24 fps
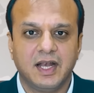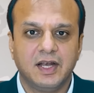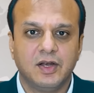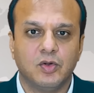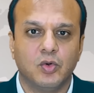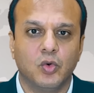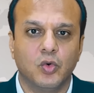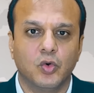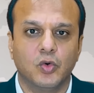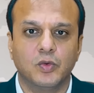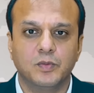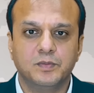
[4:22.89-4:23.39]

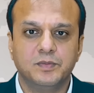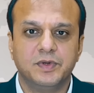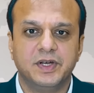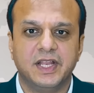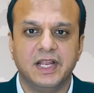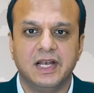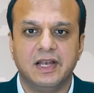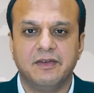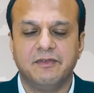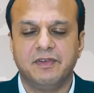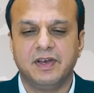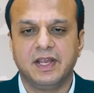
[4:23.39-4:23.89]
home
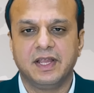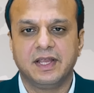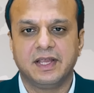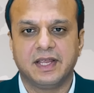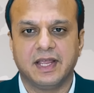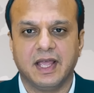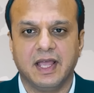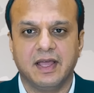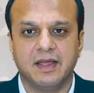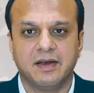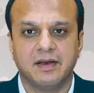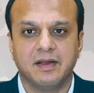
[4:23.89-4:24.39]
delivering
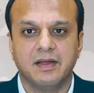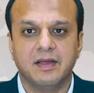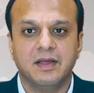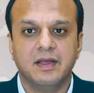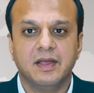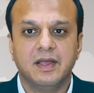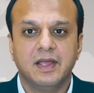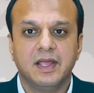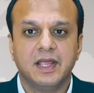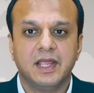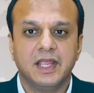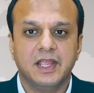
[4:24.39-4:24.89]
care,
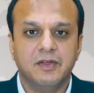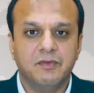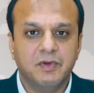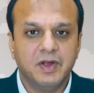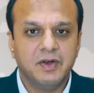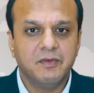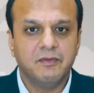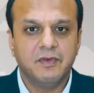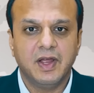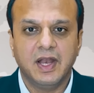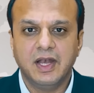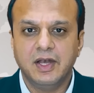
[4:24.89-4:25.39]
even
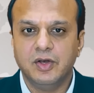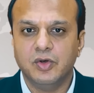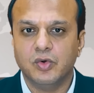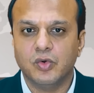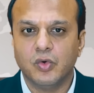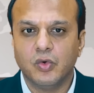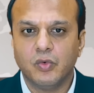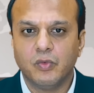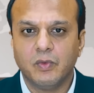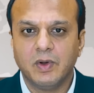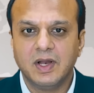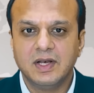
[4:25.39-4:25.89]
when no
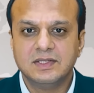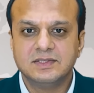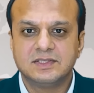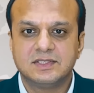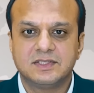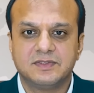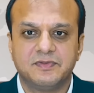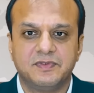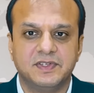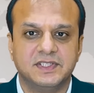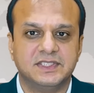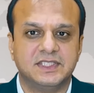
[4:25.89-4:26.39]
one's
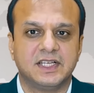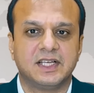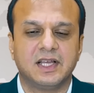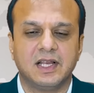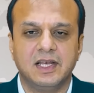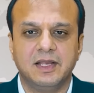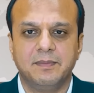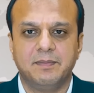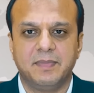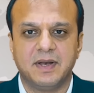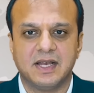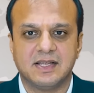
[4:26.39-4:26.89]
physically
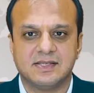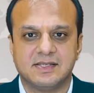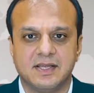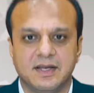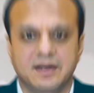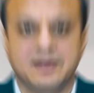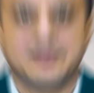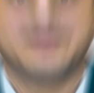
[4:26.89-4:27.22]
present.